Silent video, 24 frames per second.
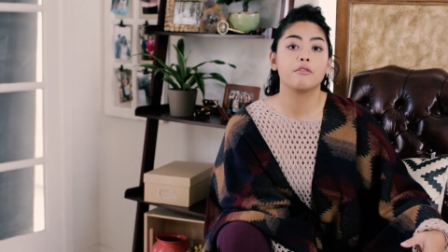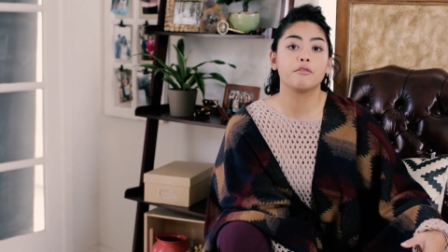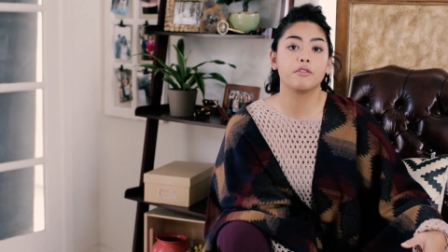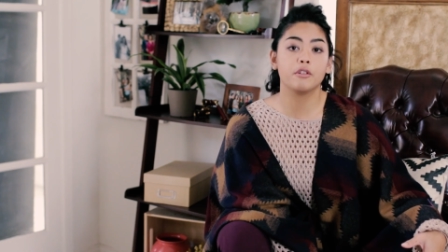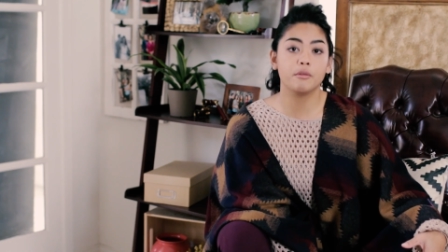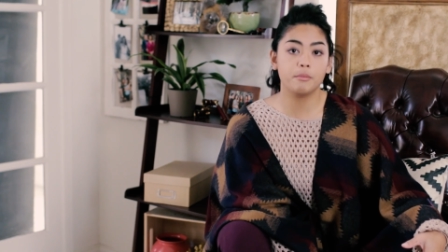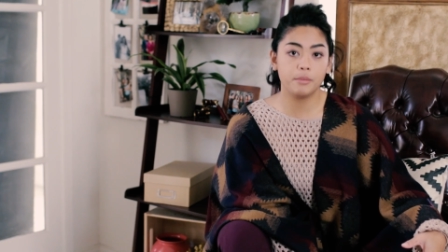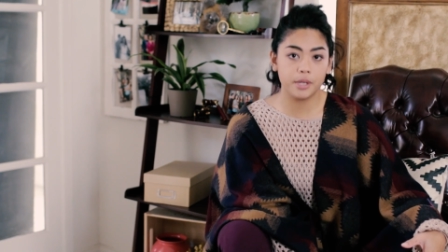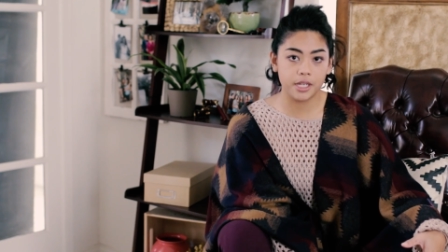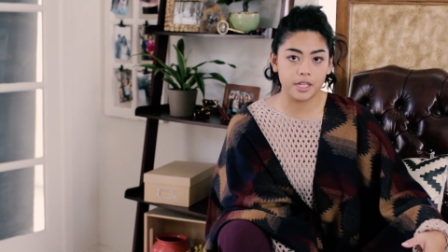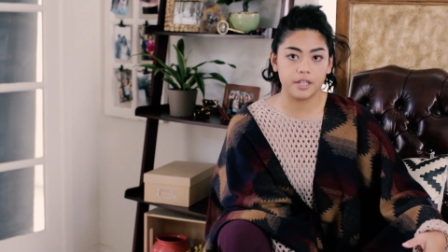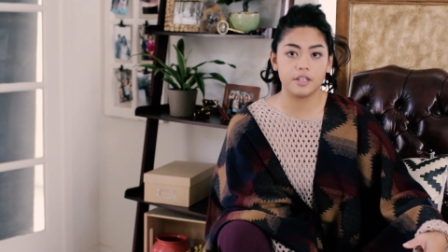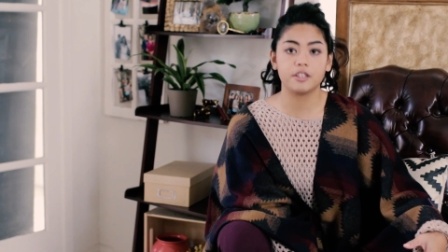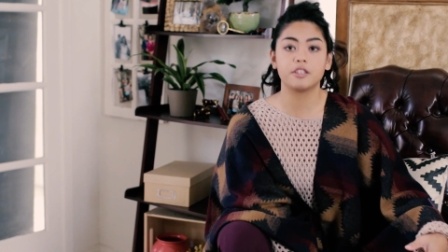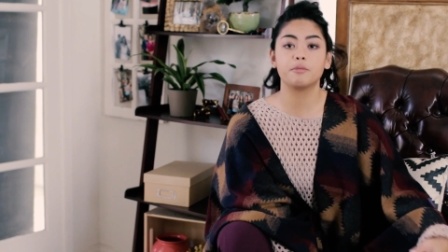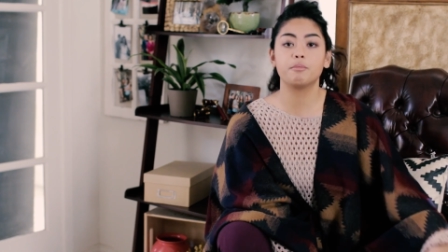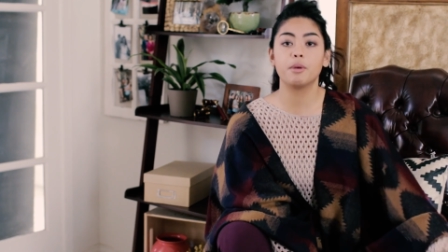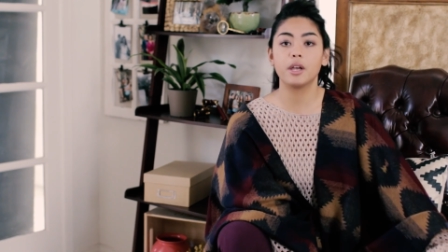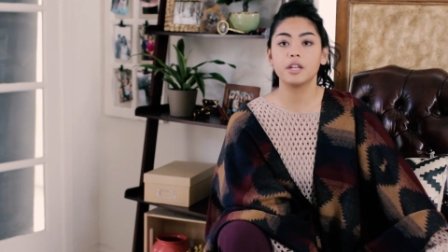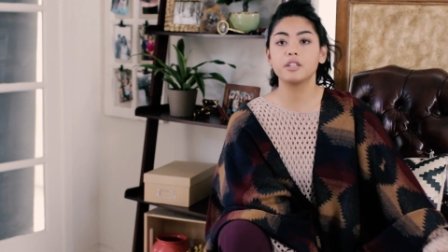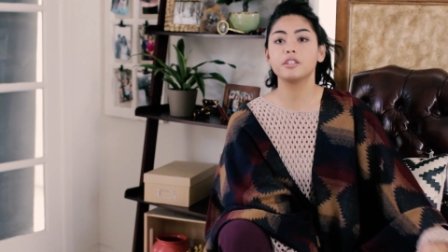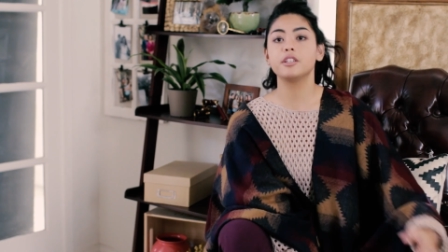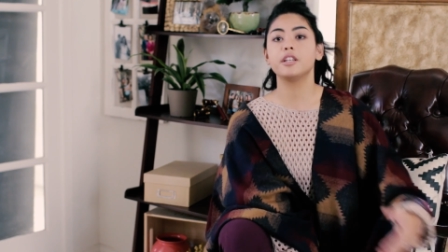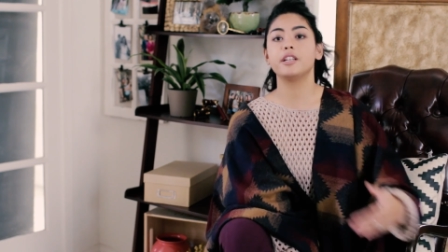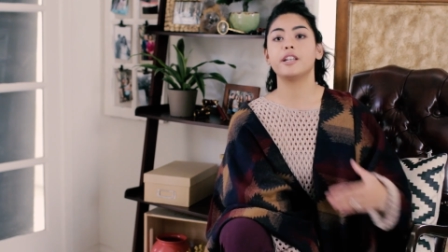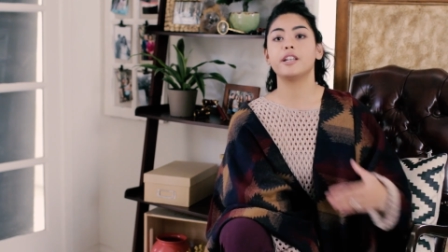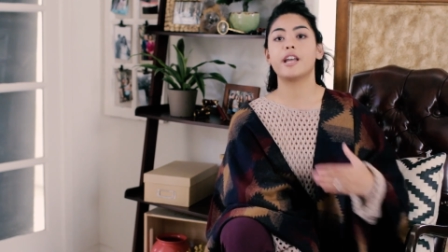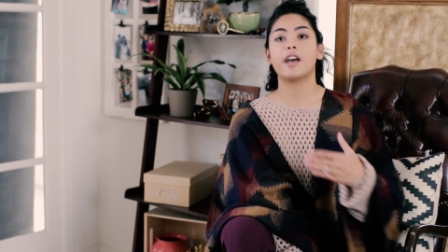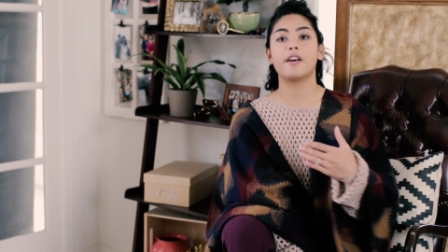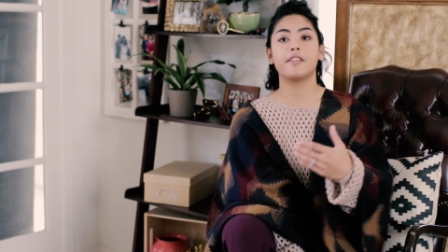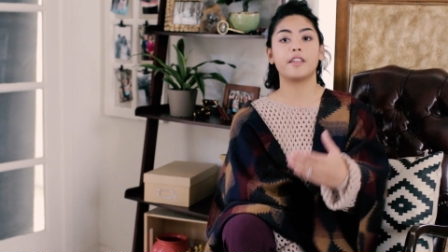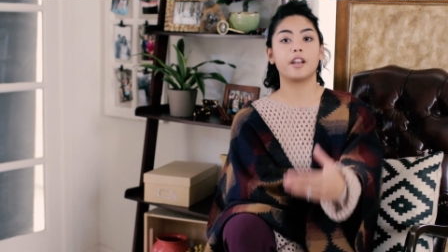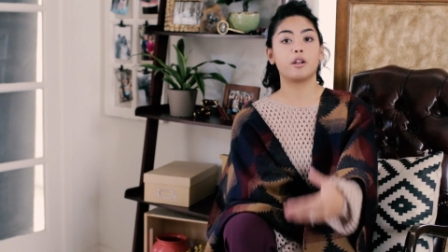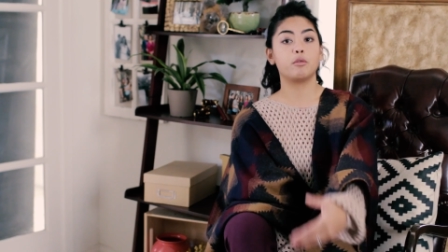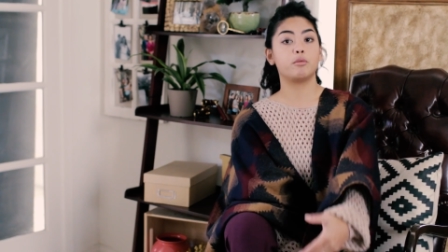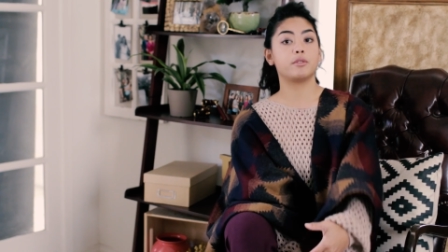for me, especially
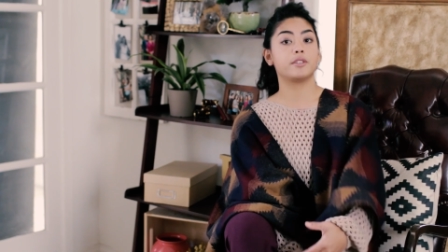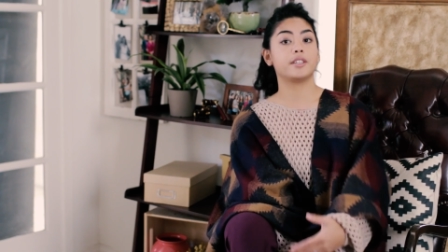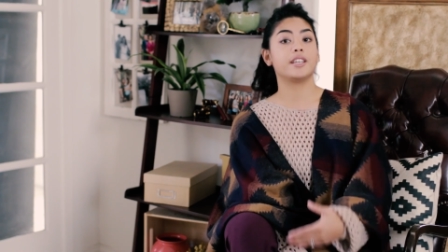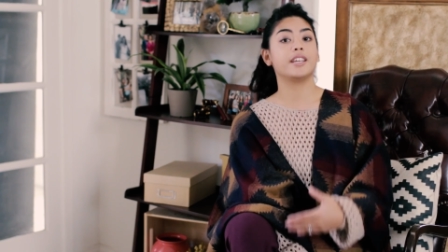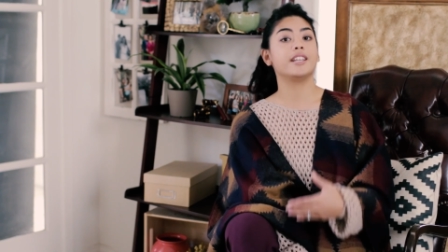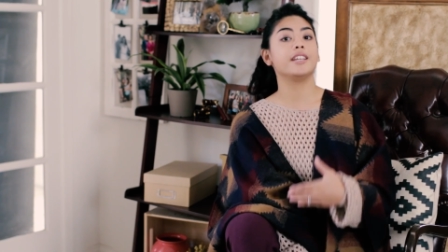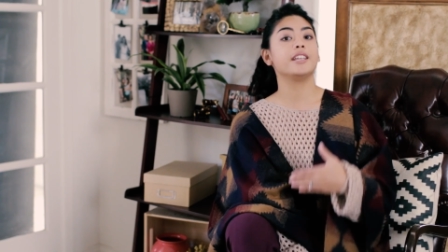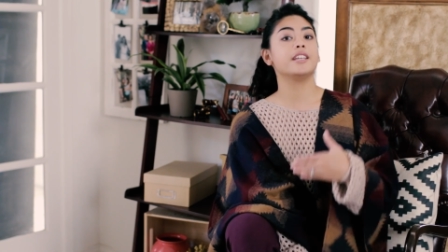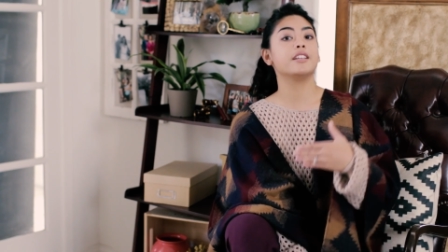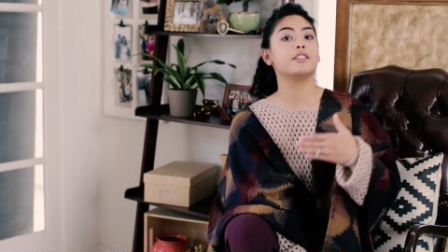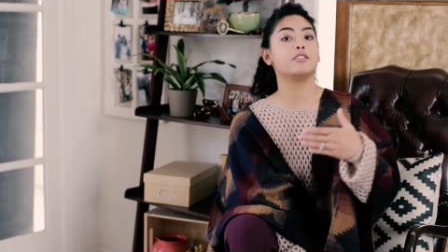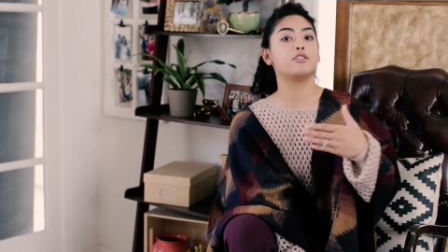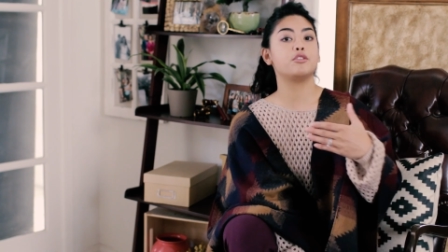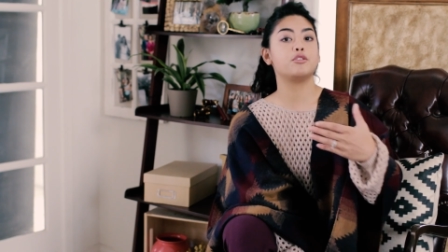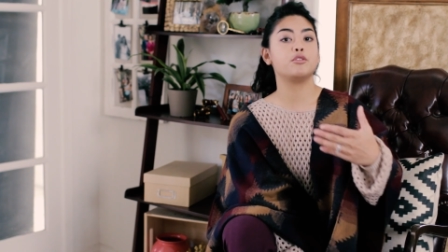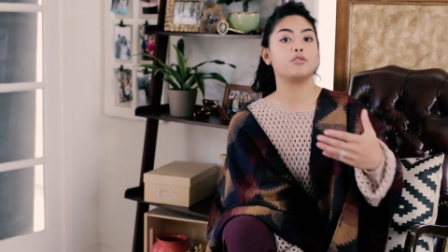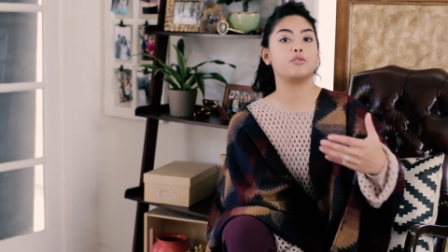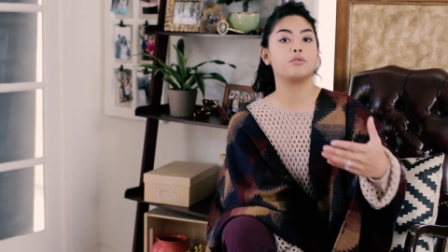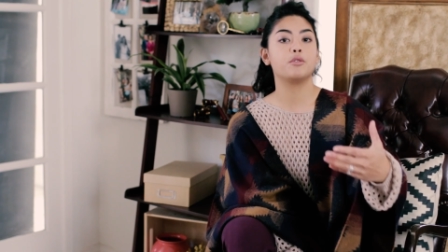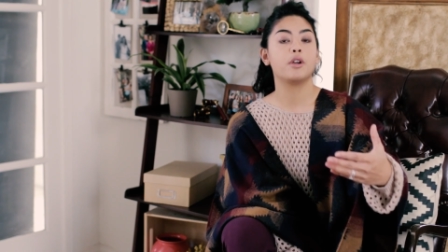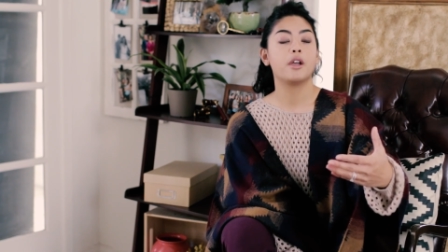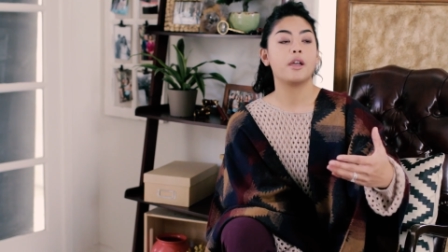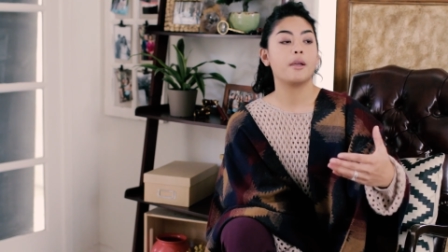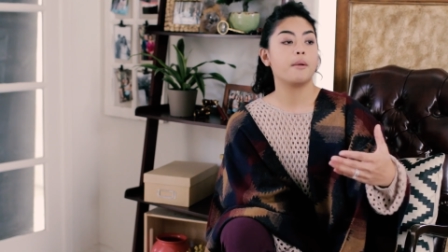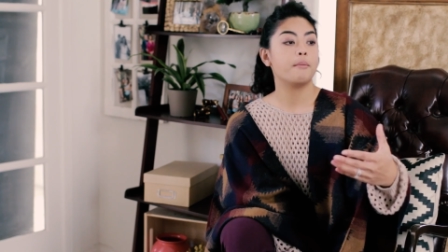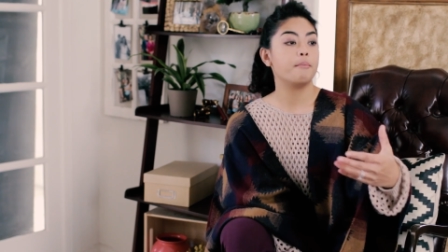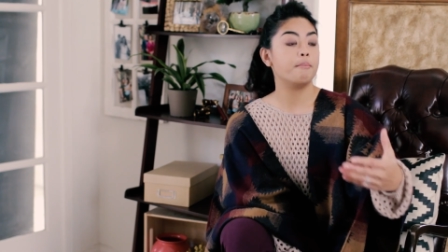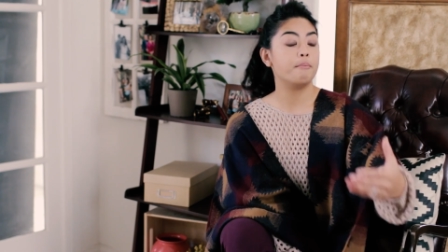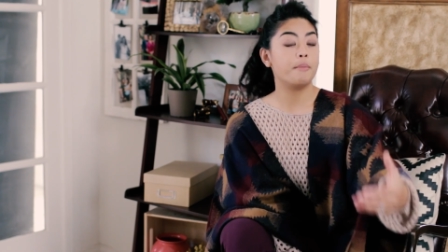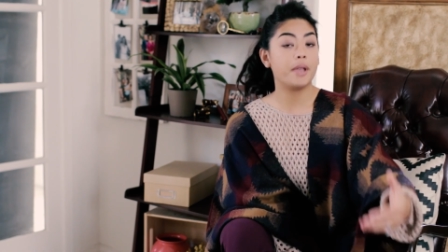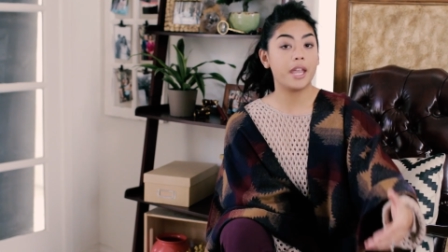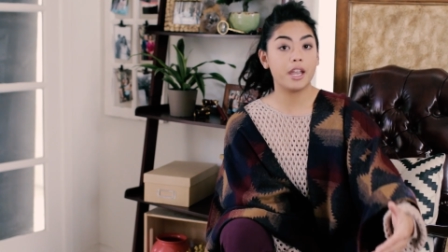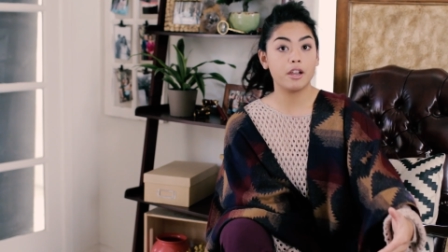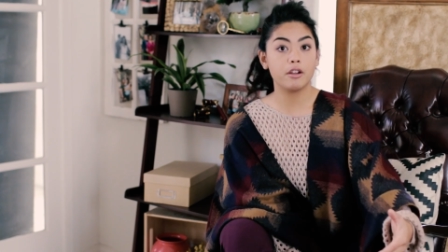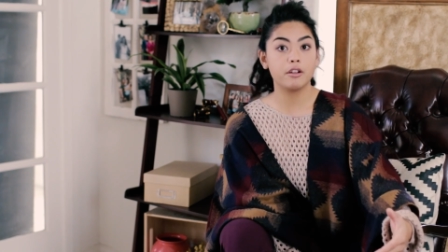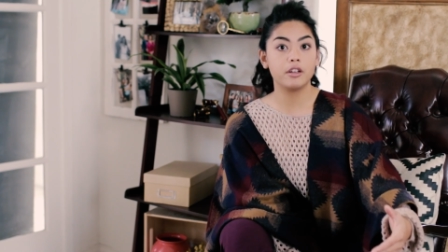now that I was getting into
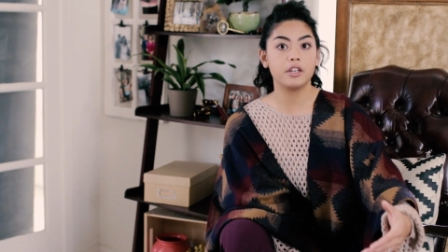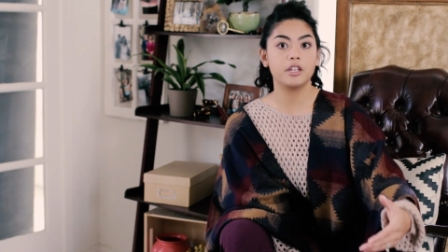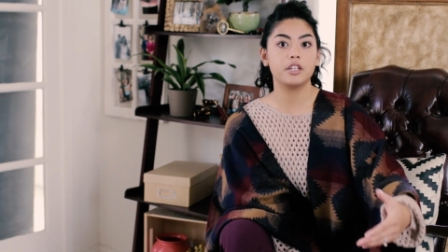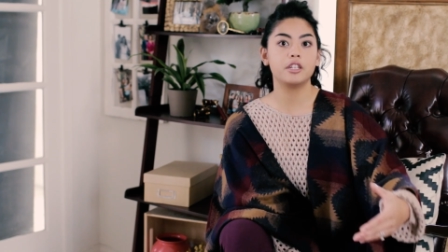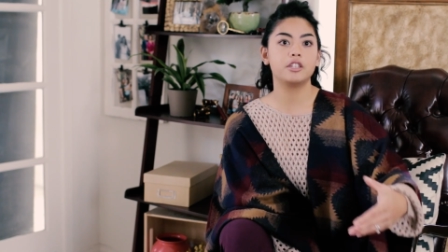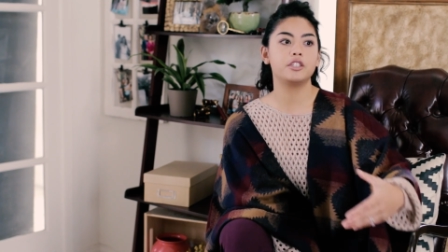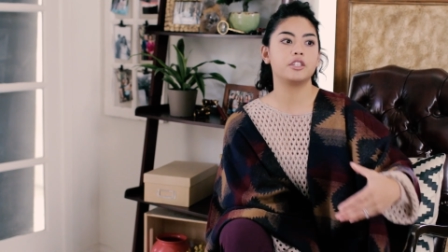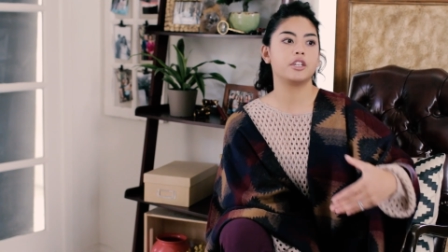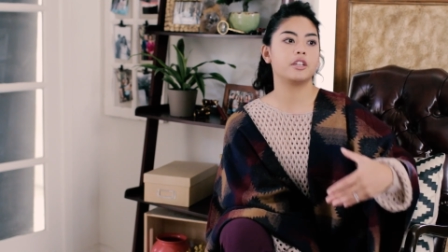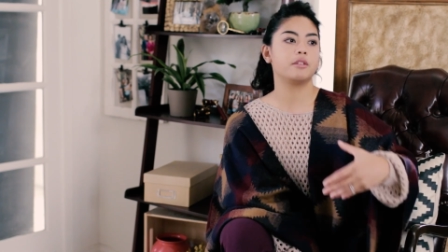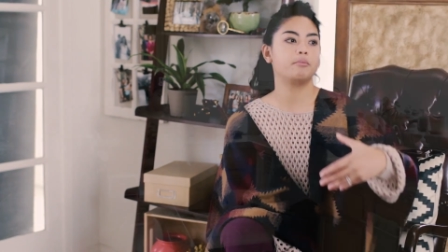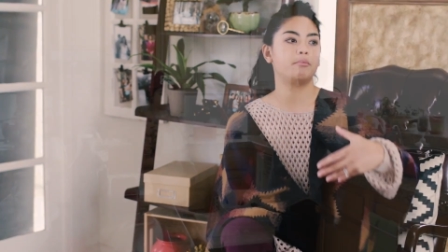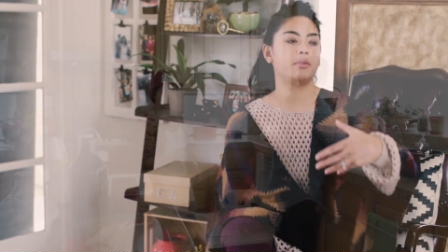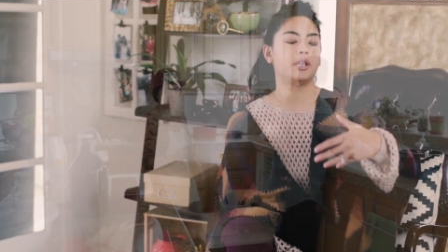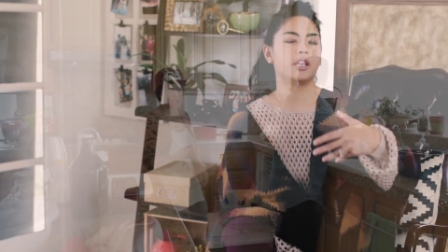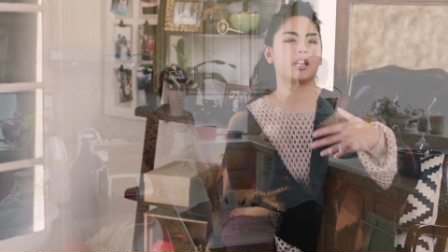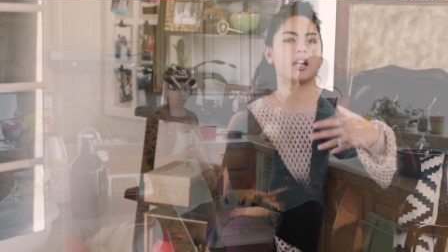marriage and